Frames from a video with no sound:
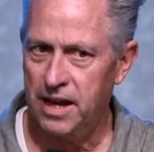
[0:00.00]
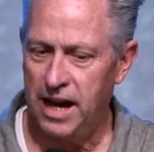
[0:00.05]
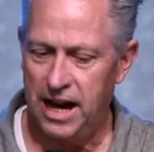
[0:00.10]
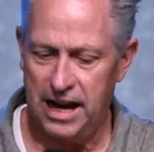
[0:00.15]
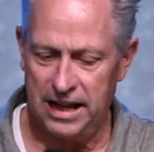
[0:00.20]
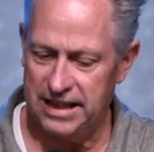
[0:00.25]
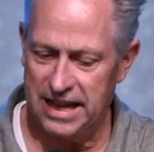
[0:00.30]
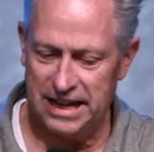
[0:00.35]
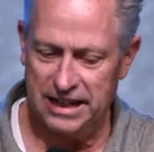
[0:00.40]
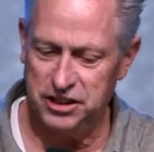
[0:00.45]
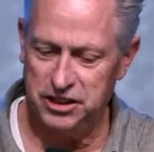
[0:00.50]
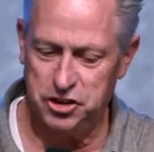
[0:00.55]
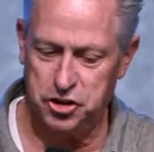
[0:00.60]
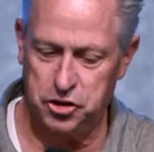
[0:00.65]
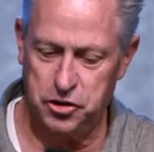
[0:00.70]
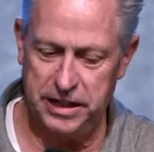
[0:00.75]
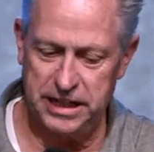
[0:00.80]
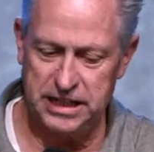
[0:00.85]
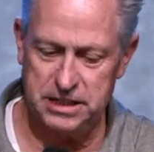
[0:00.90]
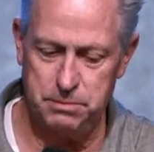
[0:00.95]
That
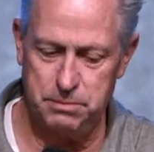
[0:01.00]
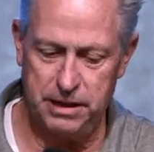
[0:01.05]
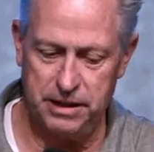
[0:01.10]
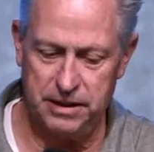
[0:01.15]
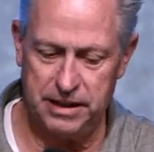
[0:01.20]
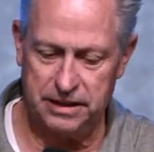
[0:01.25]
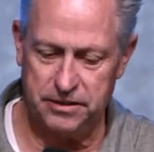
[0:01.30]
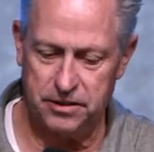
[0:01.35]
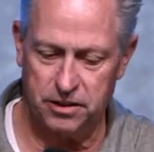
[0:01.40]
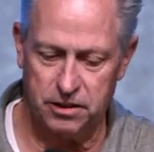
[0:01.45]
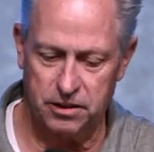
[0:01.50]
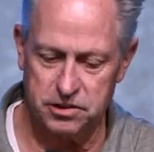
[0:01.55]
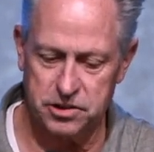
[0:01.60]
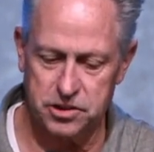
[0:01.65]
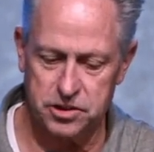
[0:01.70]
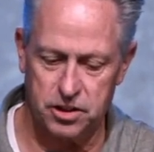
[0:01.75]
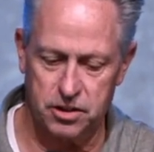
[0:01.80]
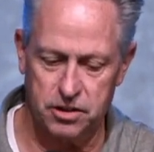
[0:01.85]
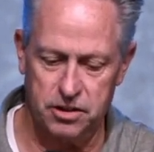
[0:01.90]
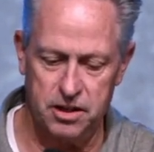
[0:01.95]
intrigues me, that there are
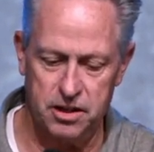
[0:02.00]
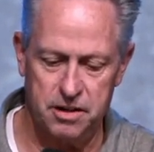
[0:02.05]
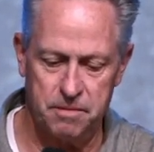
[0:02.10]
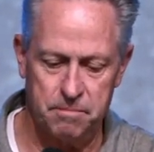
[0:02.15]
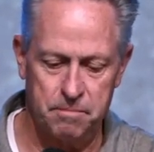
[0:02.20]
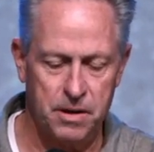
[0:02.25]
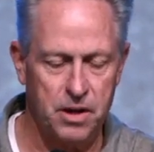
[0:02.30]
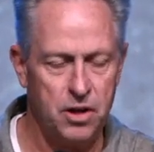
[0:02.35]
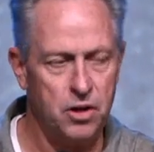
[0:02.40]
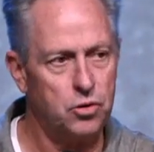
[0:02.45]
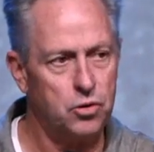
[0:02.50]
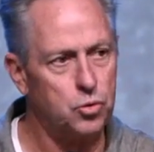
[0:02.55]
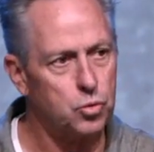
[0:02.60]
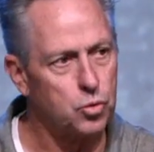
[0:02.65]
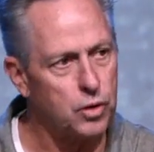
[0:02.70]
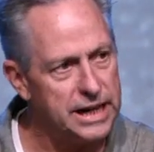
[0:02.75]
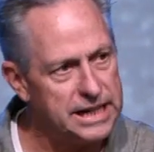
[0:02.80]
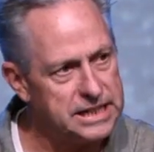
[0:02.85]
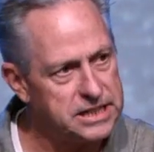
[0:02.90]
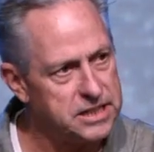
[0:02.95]
certain
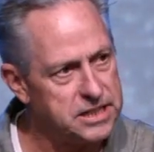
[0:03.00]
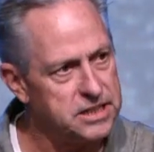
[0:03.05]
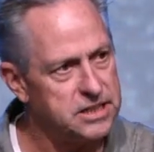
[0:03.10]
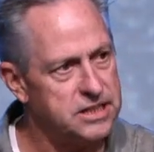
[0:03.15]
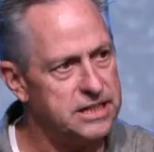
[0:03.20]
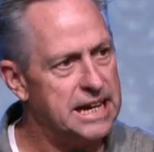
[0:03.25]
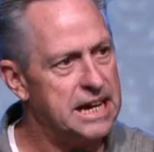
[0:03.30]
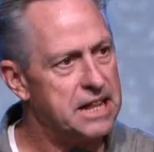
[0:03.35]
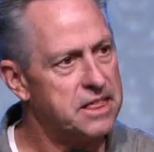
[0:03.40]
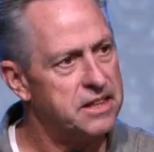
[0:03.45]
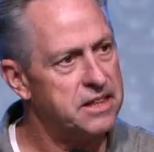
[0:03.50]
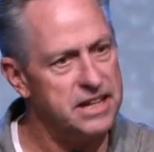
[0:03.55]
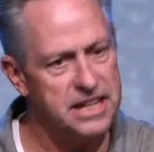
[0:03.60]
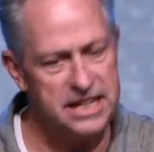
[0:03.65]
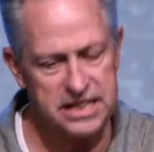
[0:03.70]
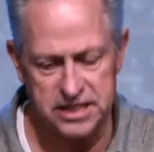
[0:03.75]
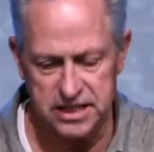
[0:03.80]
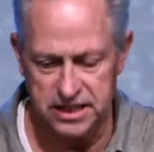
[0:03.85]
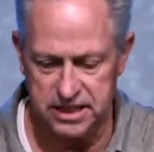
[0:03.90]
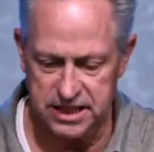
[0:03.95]
races and
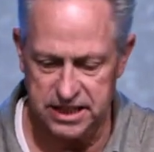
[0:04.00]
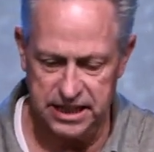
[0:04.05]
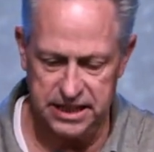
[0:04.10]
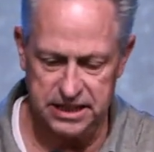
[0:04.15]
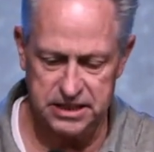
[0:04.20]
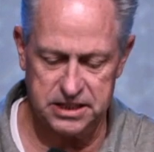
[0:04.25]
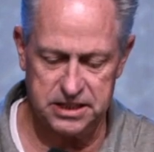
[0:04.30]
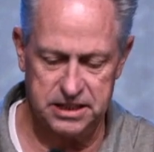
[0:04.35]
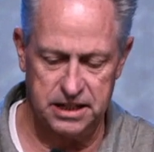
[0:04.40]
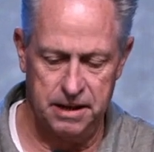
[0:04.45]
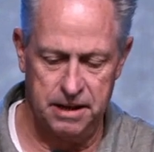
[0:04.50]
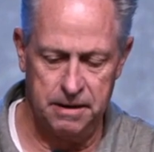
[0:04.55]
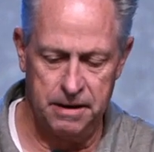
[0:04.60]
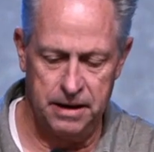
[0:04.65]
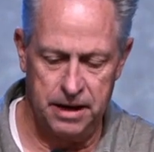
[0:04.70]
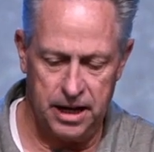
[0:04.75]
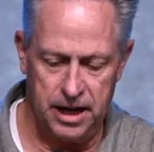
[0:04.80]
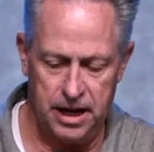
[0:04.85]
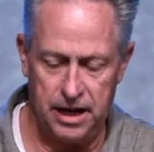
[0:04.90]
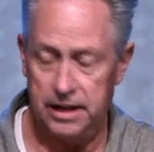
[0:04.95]
ethnicities,
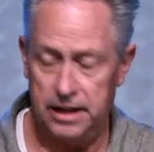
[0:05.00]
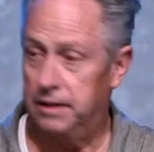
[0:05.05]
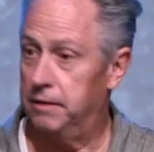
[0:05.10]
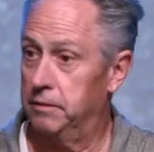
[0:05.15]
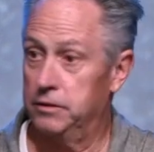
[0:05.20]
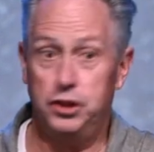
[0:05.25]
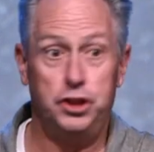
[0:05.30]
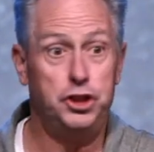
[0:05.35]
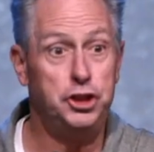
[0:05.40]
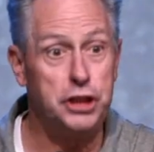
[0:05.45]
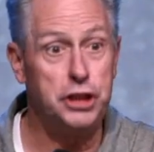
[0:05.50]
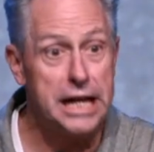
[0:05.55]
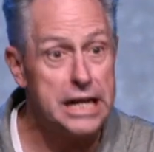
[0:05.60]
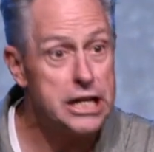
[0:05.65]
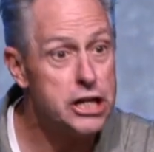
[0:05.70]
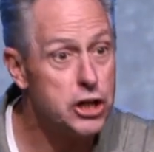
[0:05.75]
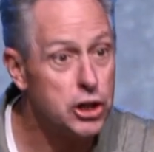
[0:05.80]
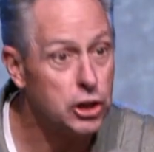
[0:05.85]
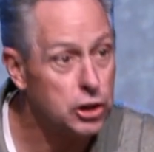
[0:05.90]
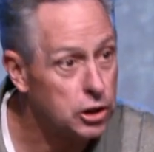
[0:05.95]
uh,
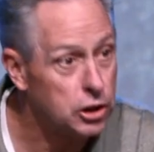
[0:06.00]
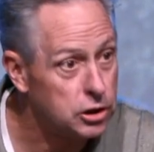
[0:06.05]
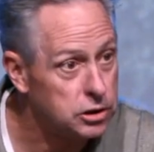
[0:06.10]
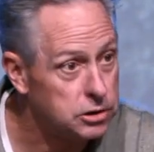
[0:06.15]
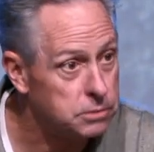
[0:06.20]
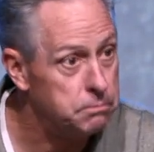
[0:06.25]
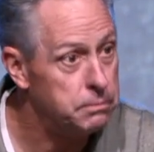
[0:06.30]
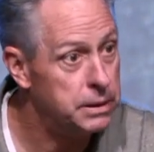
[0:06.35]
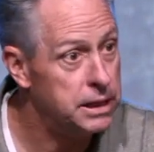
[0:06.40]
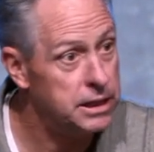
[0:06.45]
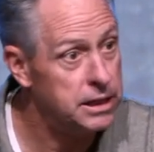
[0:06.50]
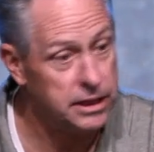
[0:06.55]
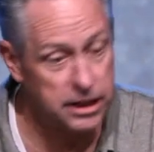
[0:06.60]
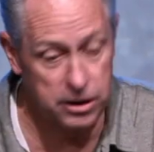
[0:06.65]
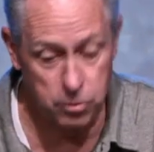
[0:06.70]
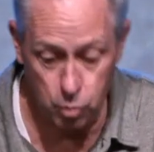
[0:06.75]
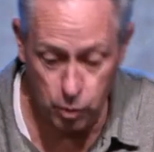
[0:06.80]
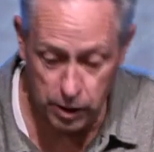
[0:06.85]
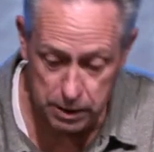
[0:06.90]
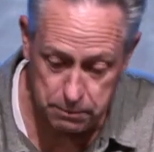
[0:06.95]
genders, men
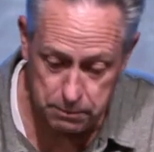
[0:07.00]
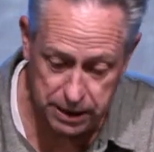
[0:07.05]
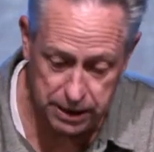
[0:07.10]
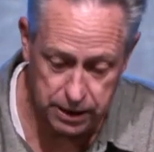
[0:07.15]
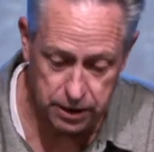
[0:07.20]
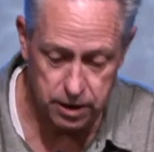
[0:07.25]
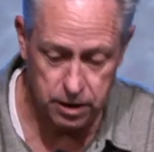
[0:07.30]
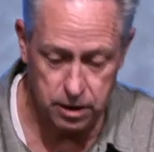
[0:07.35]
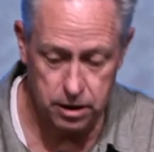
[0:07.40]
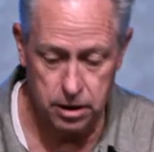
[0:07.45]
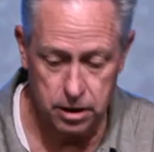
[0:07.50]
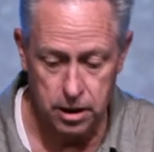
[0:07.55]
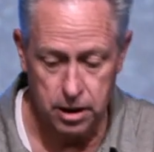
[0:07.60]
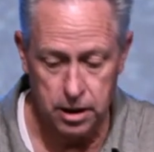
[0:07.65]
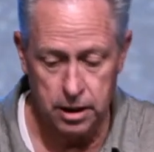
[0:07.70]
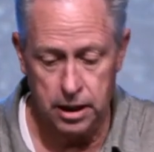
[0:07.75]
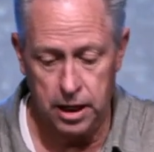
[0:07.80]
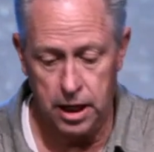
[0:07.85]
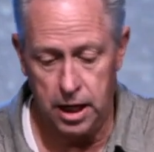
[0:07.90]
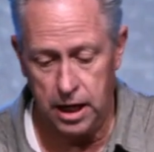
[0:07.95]
and women,
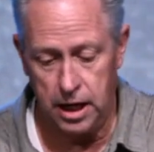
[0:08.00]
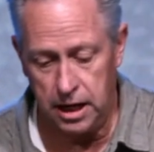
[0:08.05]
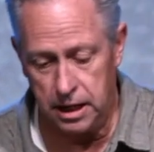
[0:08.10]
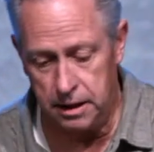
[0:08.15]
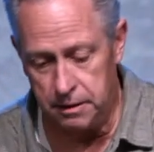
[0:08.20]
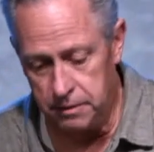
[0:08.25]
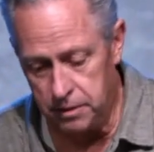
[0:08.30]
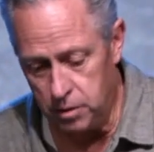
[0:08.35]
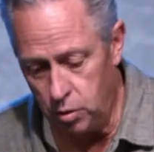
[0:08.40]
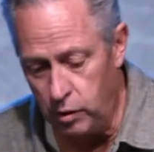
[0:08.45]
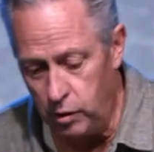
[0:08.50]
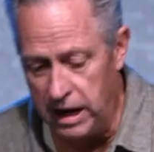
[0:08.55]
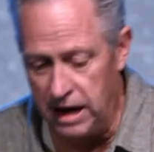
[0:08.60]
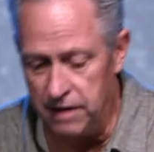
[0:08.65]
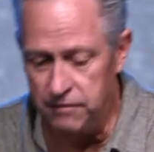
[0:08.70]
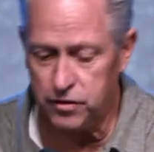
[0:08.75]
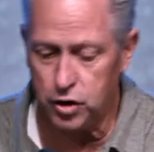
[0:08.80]
uh, who have